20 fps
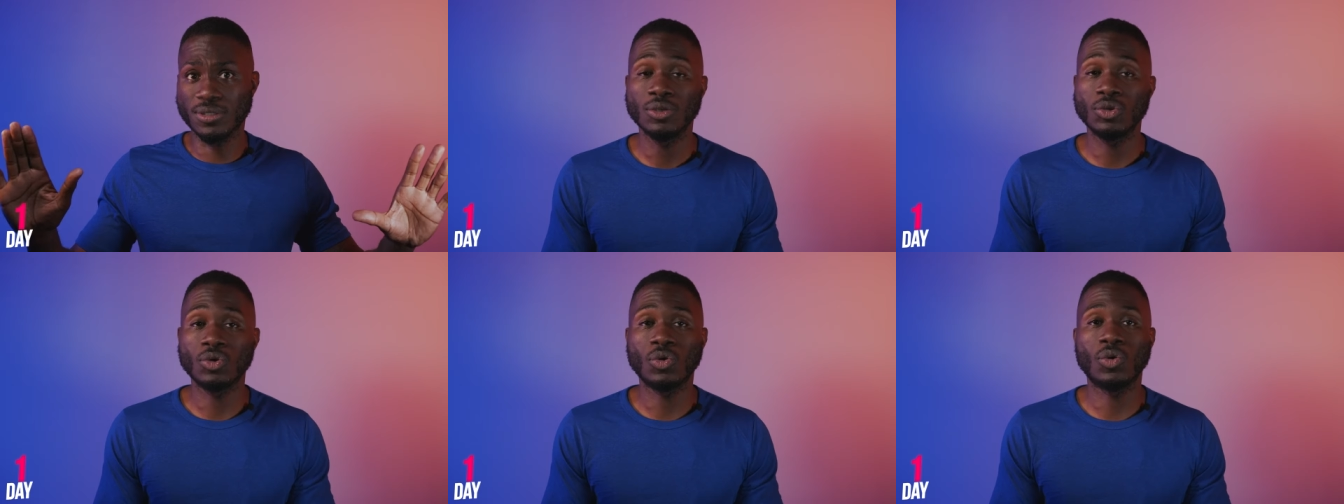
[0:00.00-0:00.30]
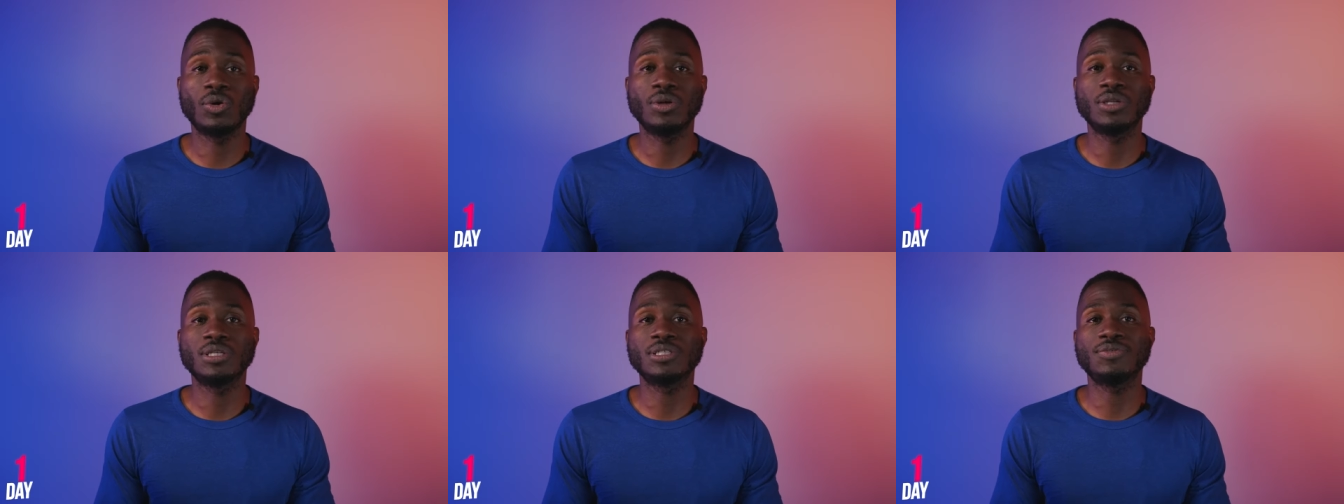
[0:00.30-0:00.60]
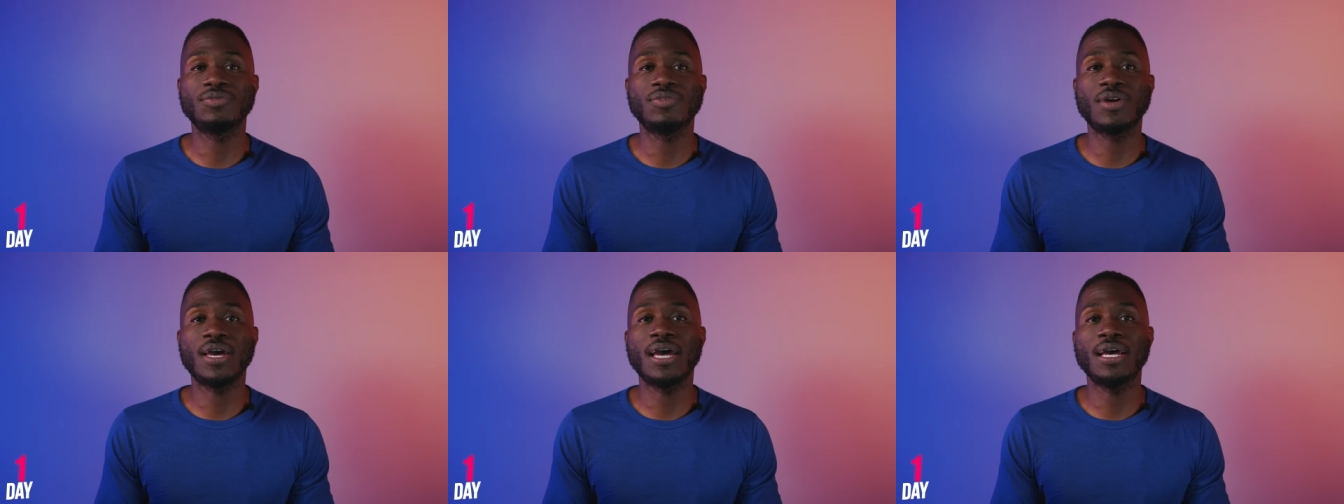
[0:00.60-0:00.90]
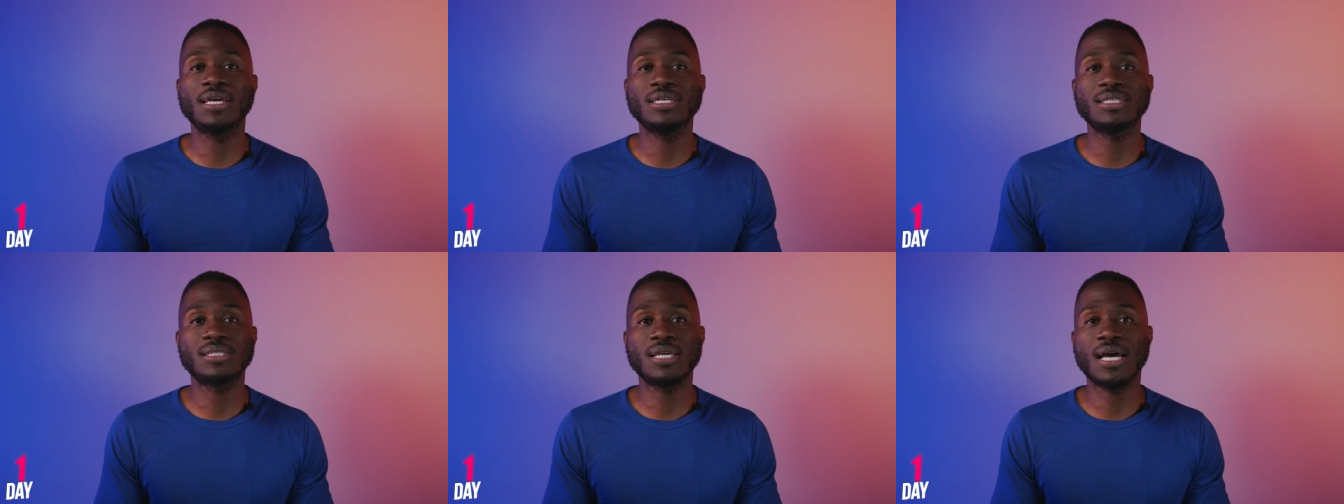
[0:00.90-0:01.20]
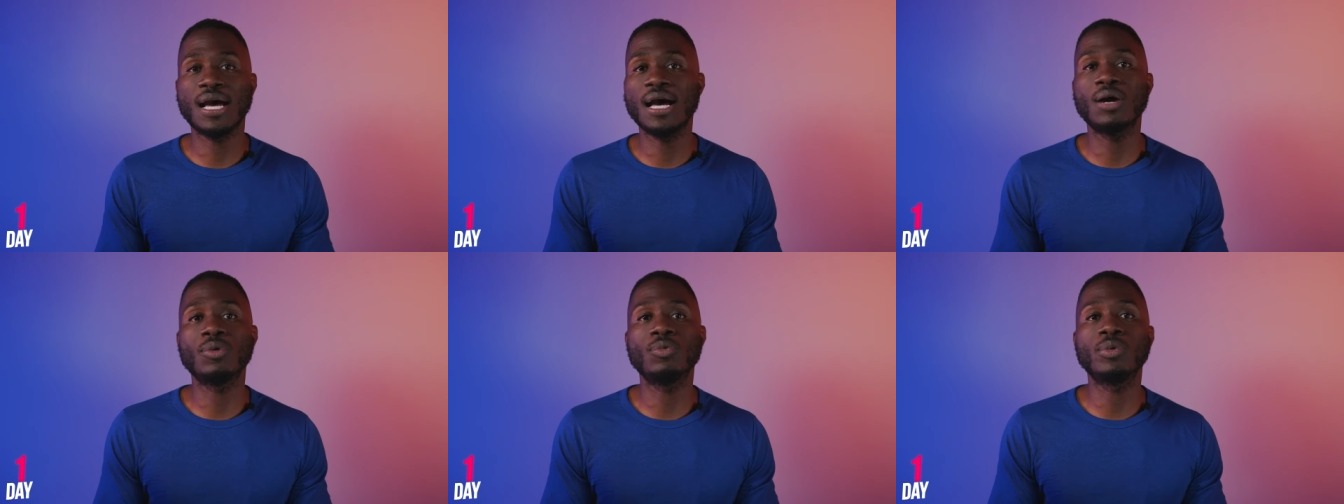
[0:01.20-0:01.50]
During this fast,
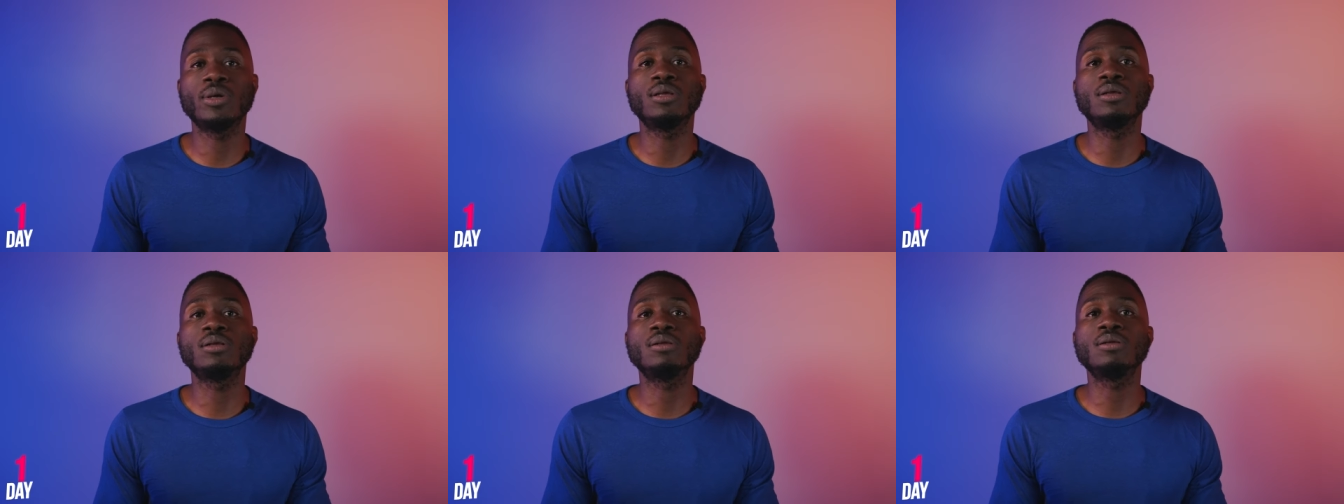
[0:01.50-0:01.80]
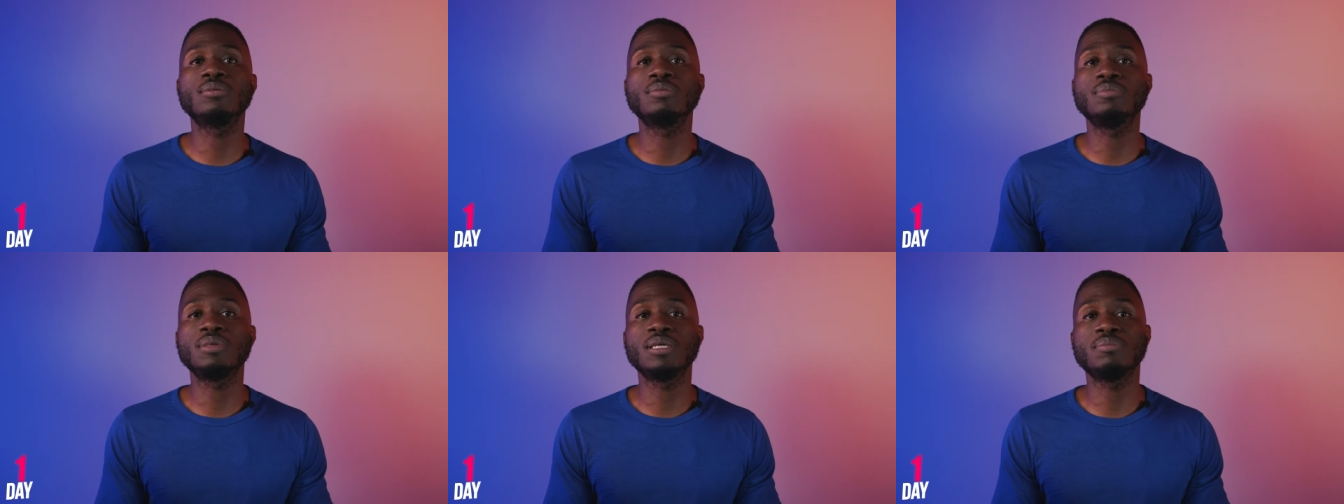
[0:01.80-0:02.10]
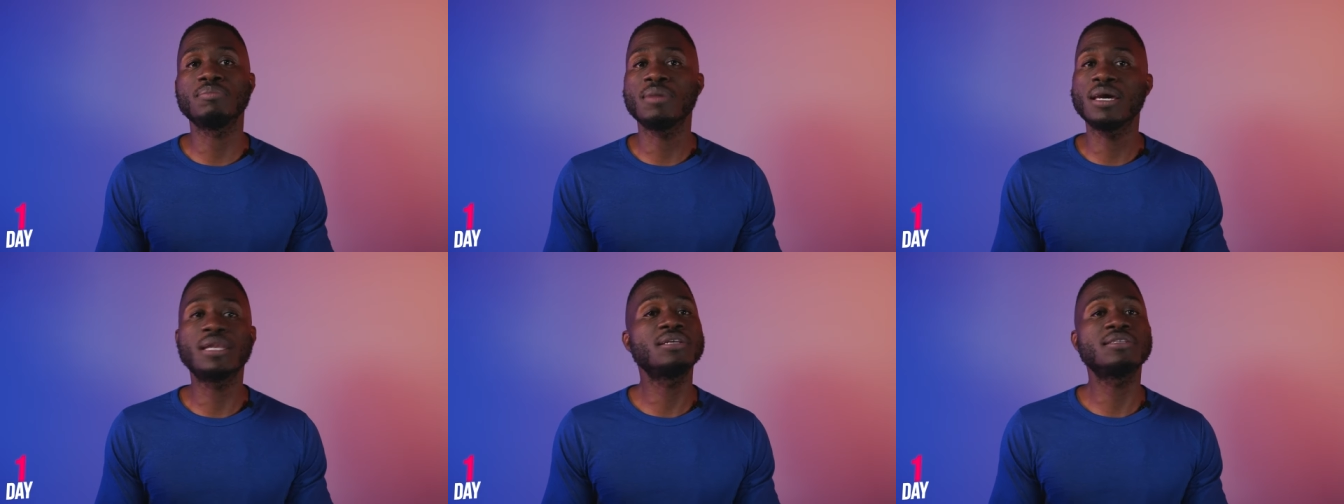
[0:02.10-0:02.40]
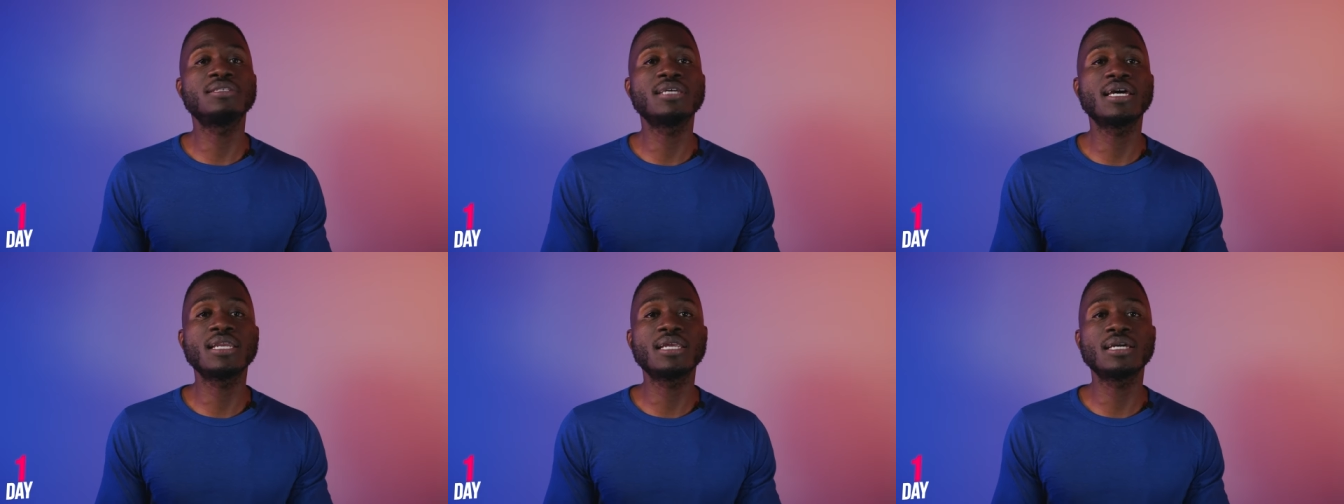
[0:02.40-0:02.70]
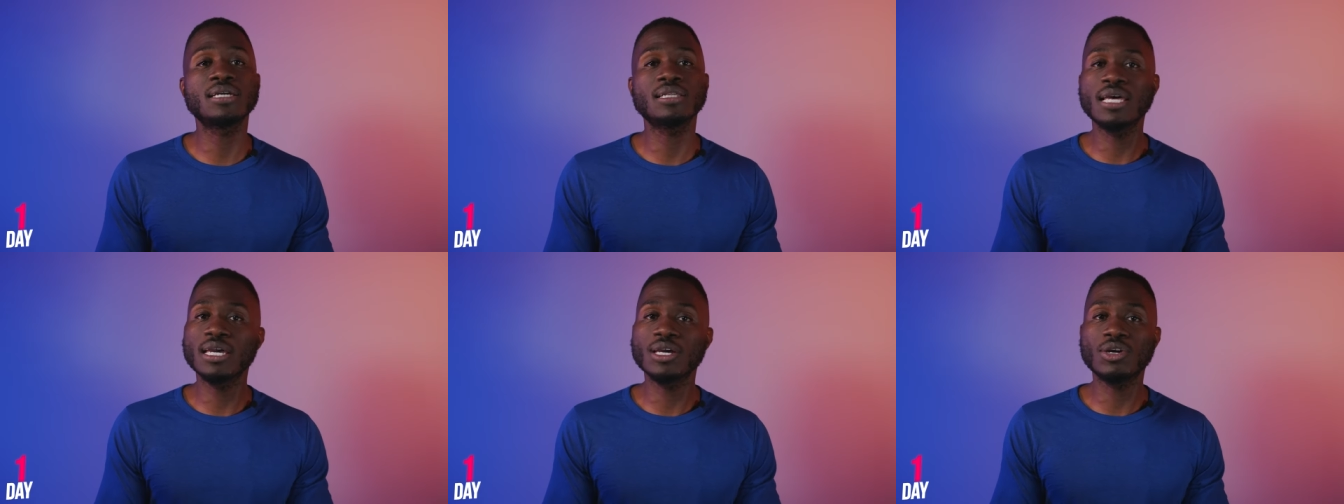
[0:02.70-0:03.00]
I will be
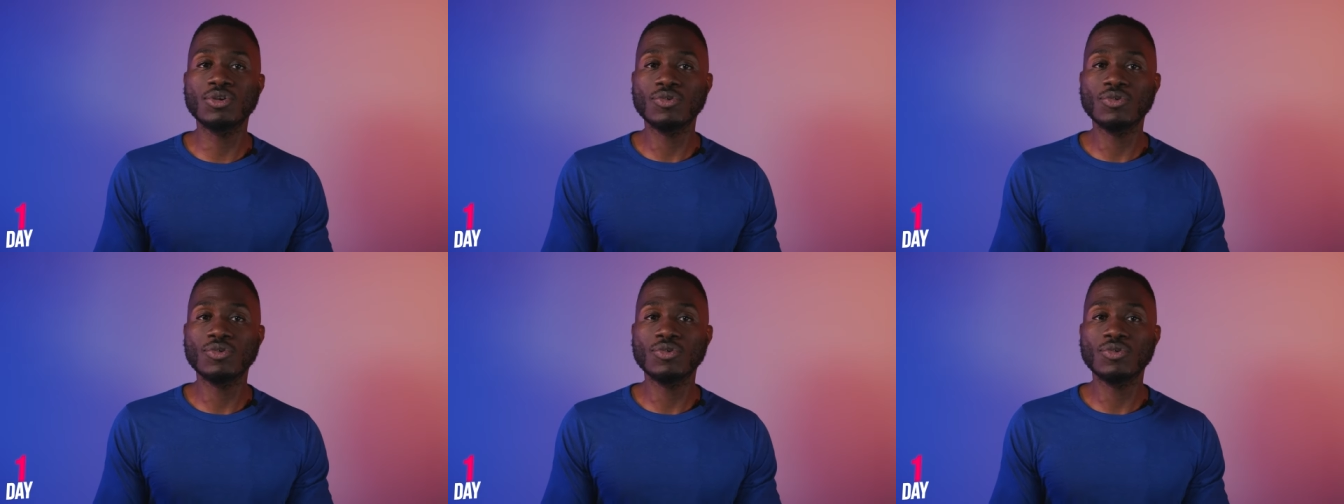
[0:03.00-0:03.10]
meditating like